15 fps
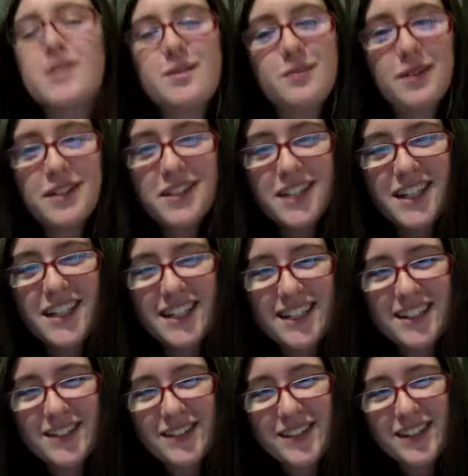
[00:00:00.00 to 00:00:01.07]
wants,
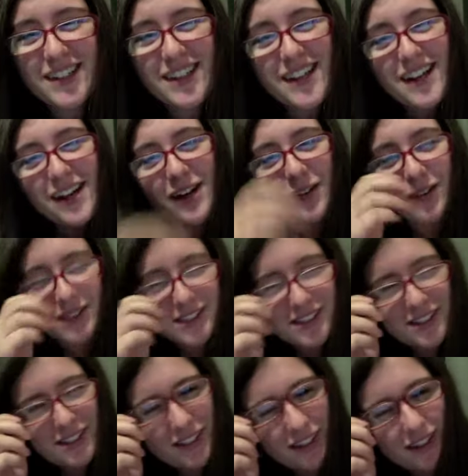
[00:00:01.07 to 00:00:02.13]
who wants to
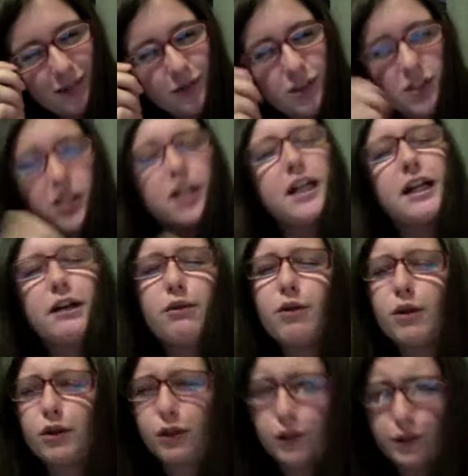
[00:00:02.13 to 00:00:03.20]
learn a language is like, I don't want
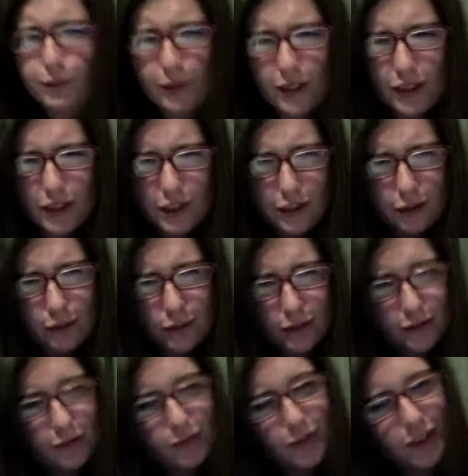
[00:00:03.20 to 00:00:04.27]
to learn Spanish, I don't want to
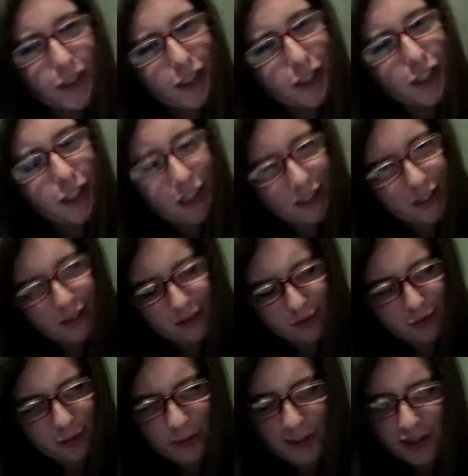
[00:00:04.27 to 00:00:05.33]
learn French. They're too
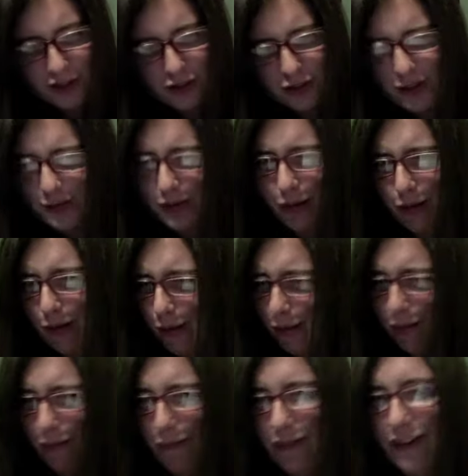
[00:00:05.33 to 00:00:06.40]
mainstream, blah, blah,
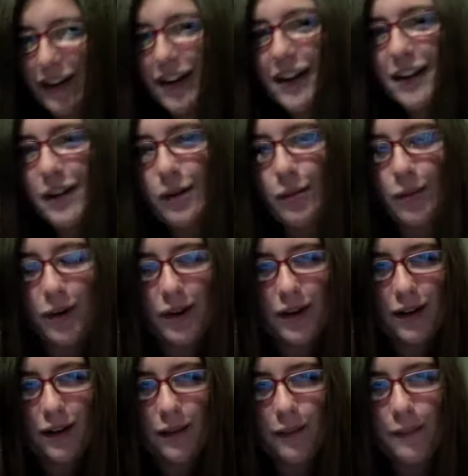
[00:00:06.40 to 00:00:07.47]
blah. But
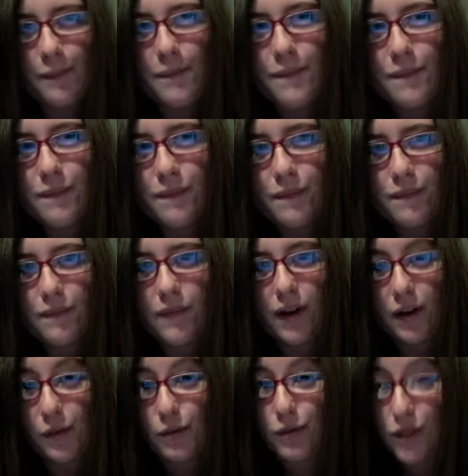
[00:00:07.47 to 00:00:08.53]
um, I
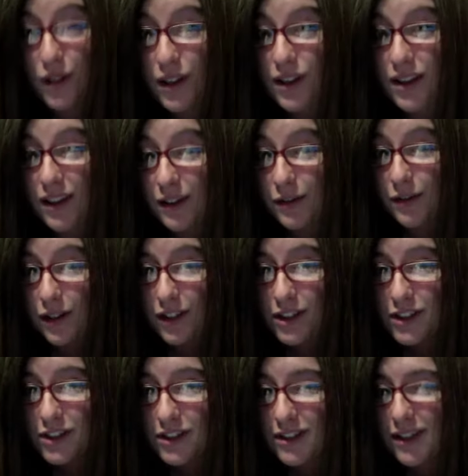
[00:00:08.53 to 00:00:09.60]
really like
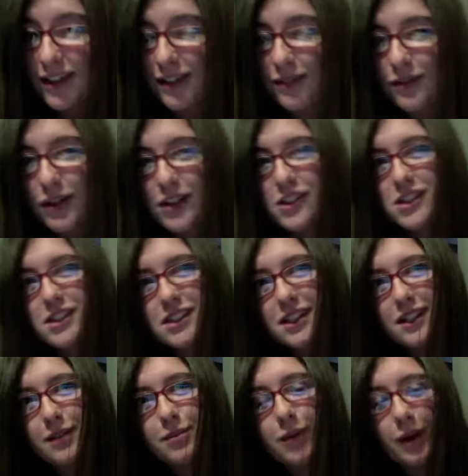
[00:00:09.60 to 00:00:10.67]
French. Like French is like
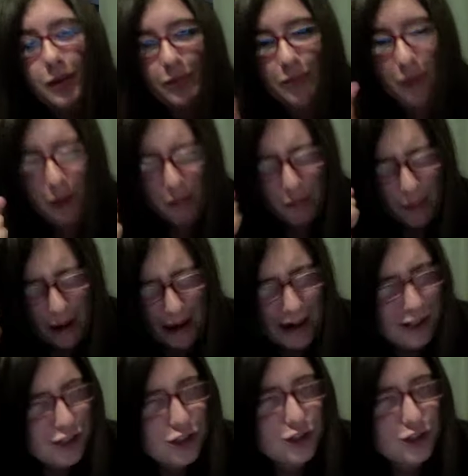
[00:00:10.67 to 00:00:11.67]
my my passion